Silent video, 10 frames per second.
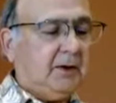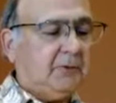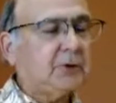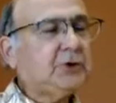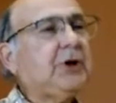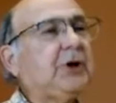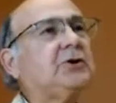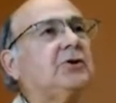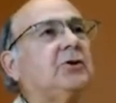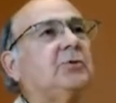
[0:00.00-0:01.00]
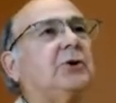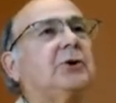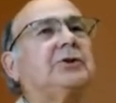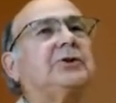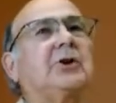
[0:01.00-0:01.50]
The first section of the
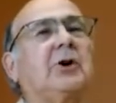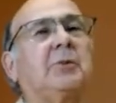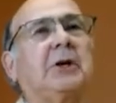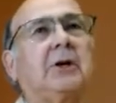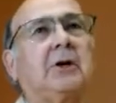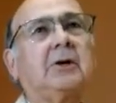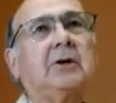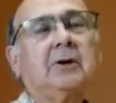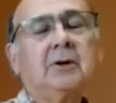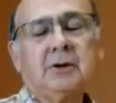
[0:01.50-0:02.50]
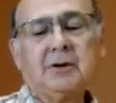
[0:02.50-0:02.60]
book is coming in.